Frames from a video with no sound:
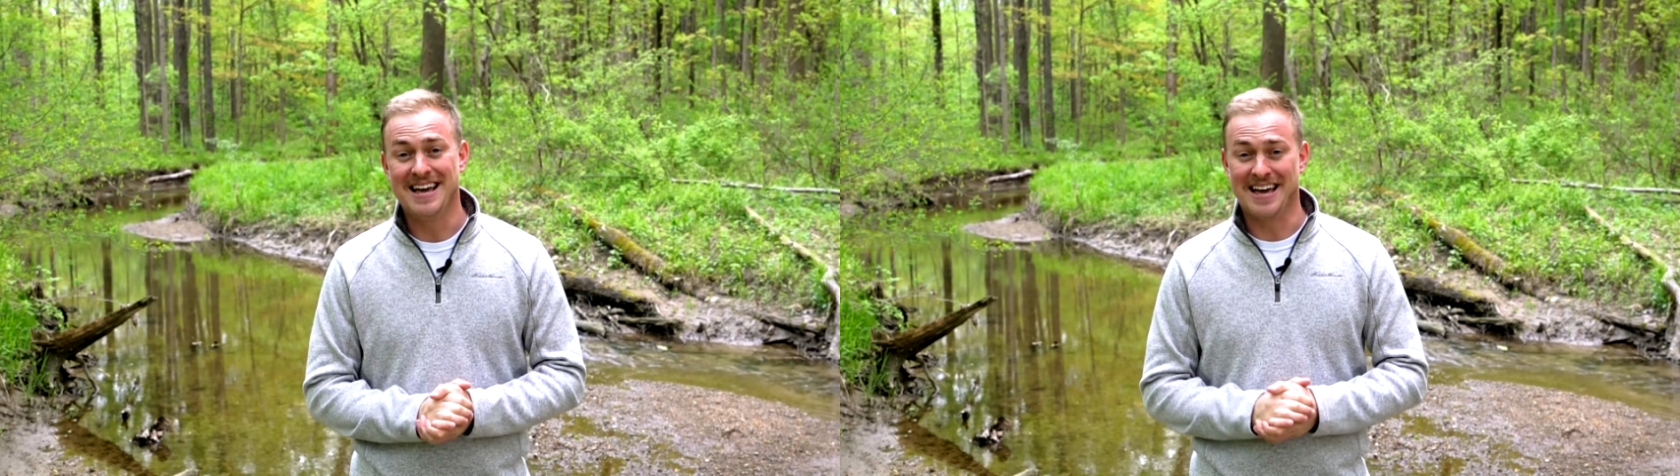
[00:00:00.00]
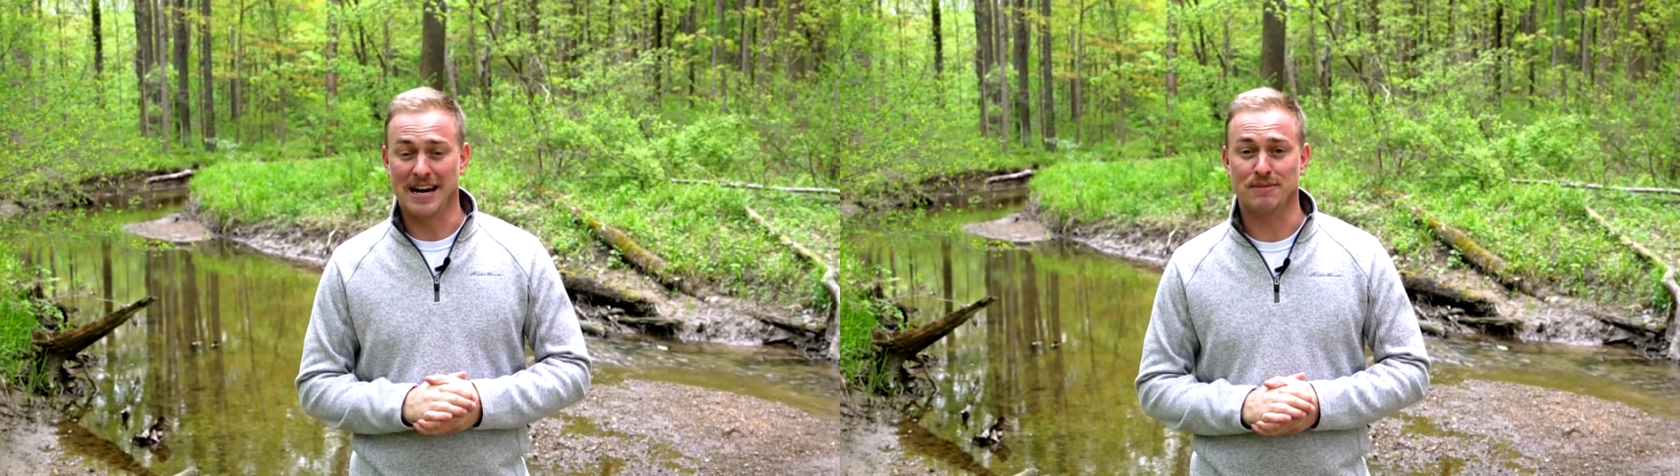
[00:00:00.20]

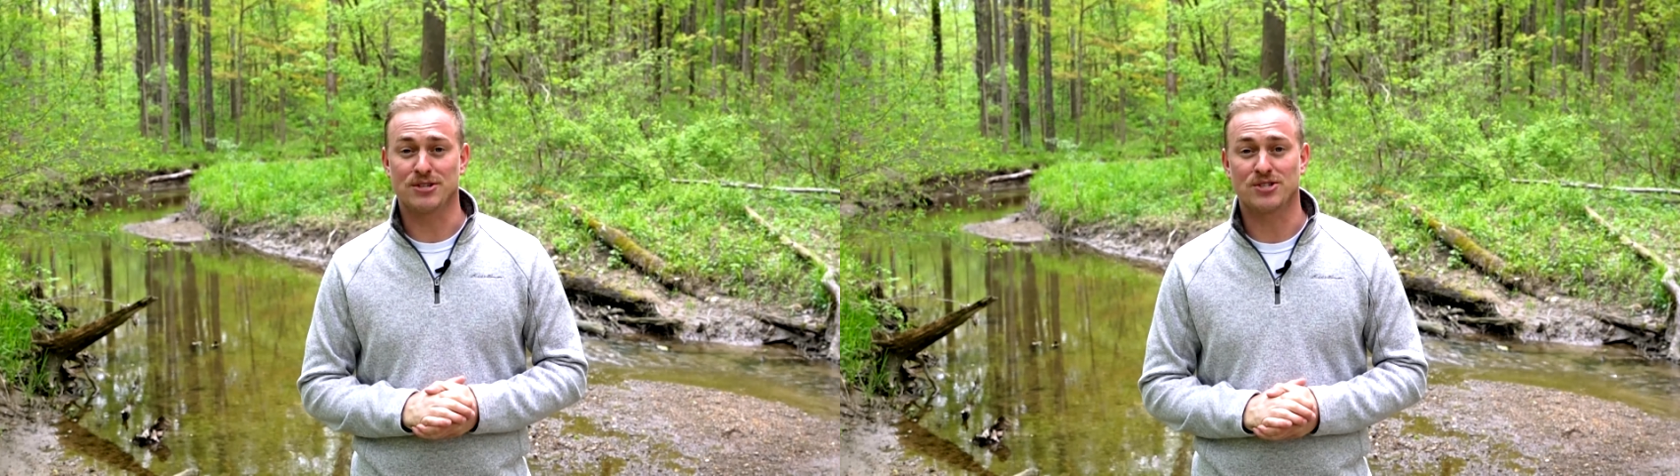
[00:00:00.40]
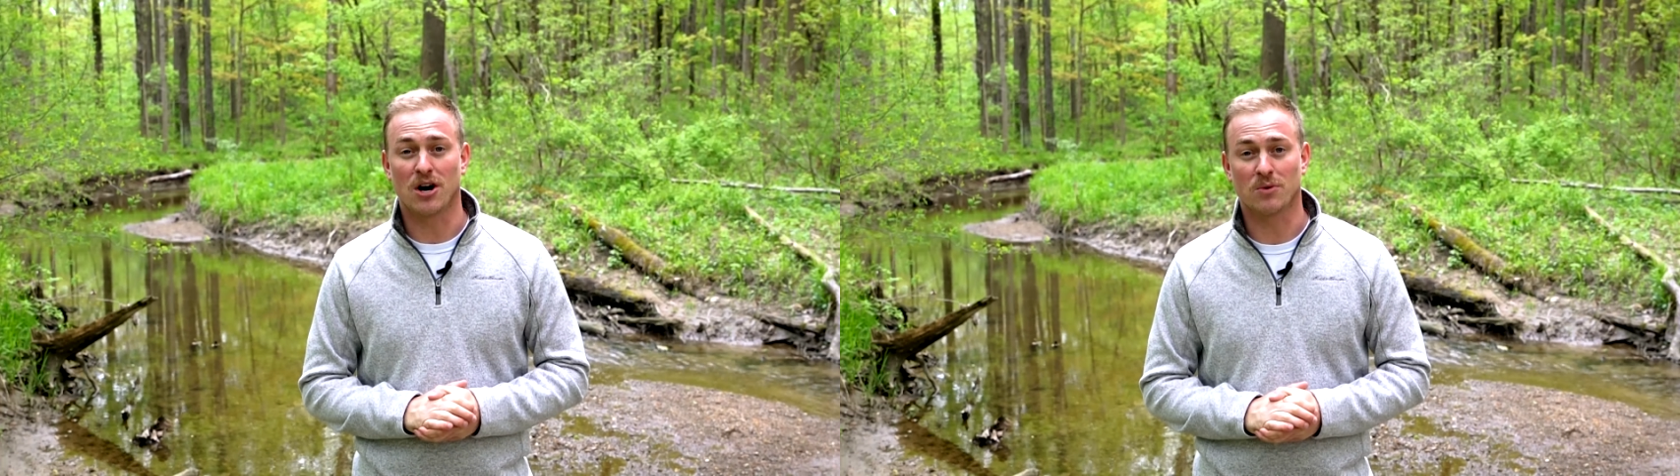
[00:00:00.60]
and I'm going to
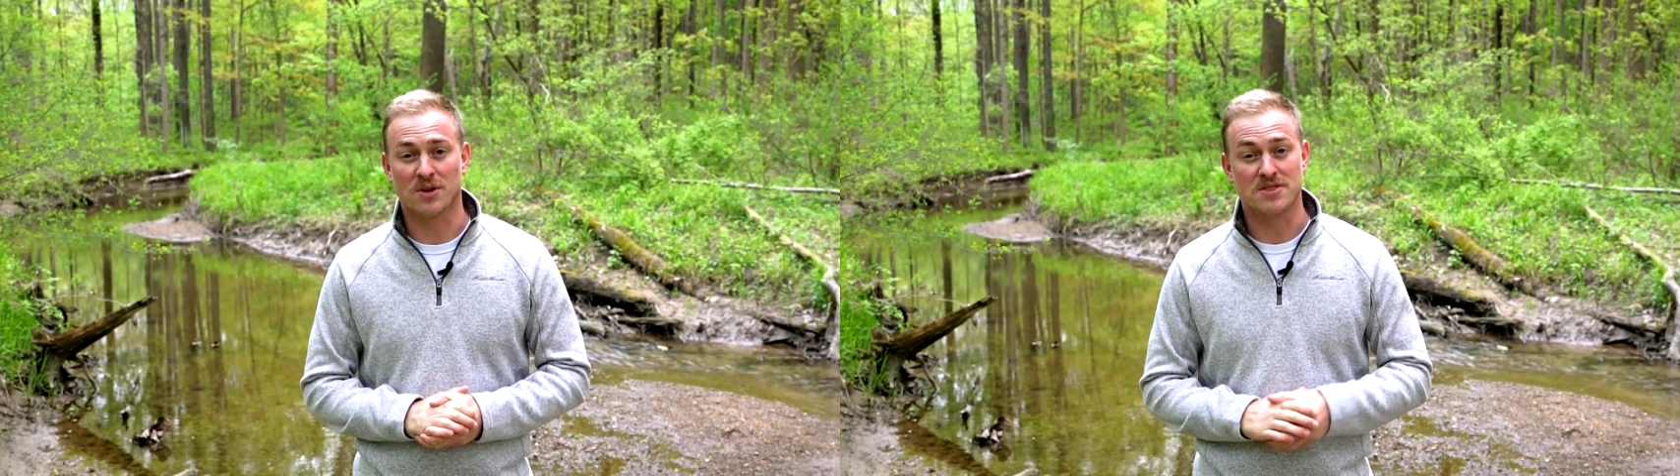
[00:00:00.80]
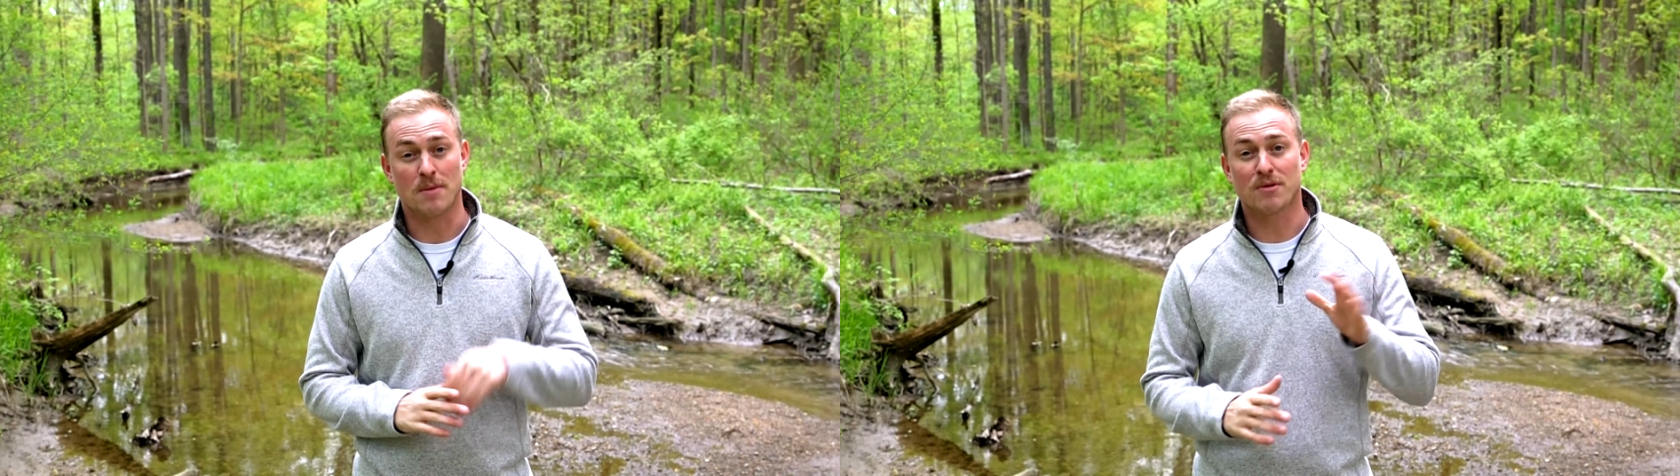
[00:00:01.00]
start
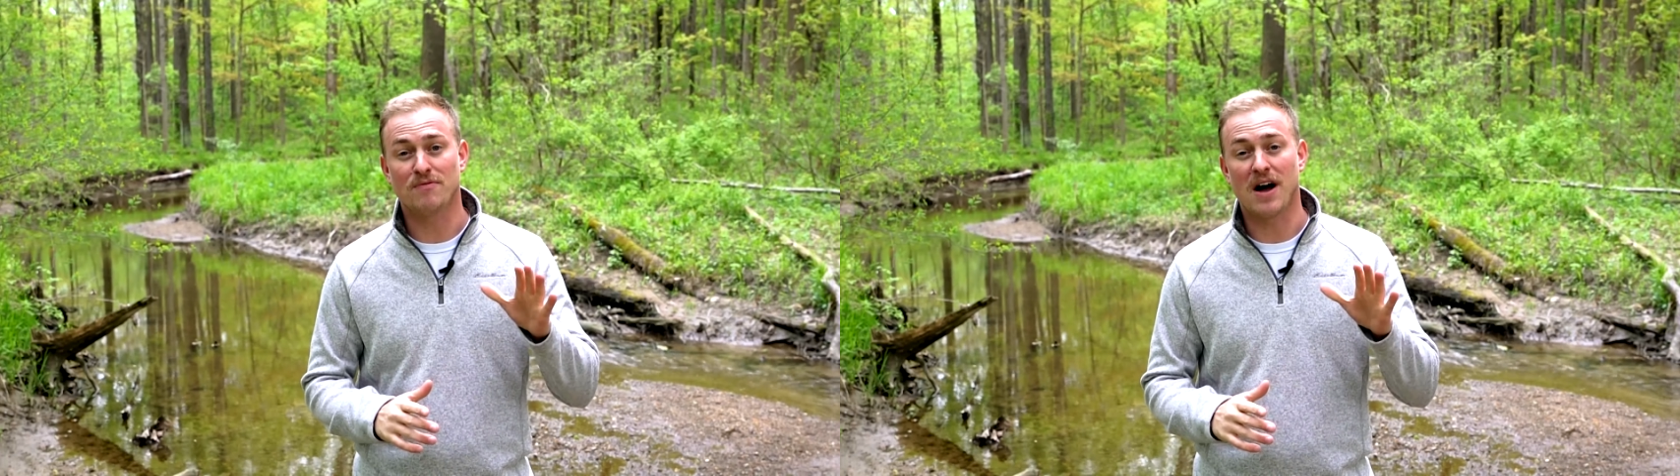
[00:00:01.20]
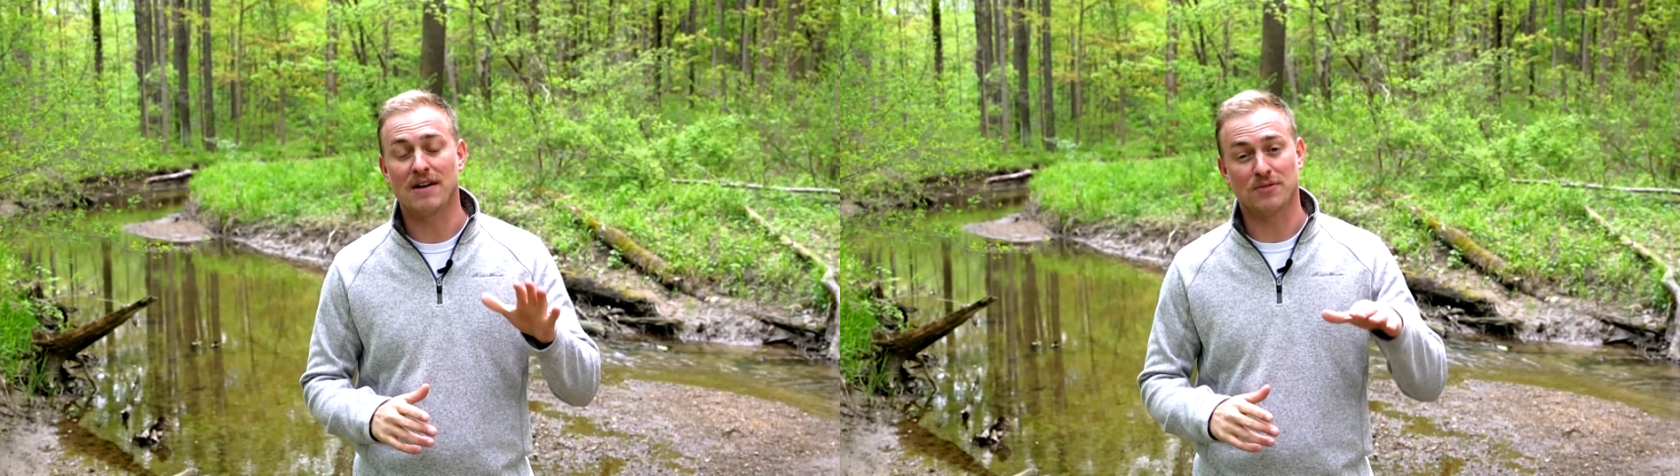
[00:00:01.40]
with number five